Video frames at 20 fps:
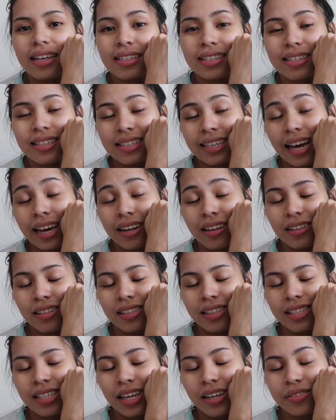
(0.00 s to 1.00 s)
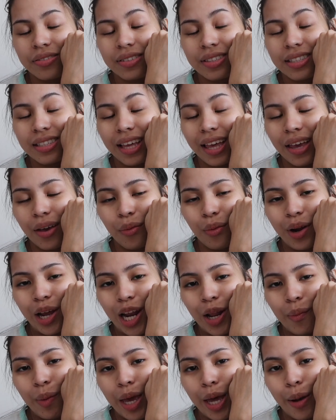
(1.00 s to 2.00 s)
As the title itself say, we're
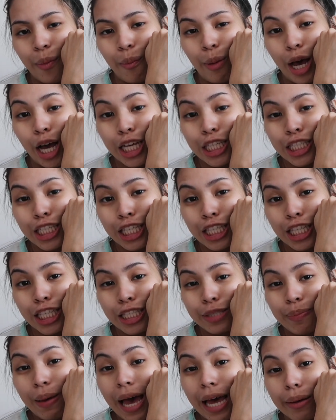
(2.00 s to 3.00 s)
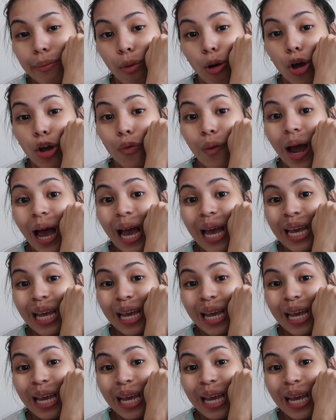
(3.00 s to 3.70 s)
gonna be unboxing this bad boy right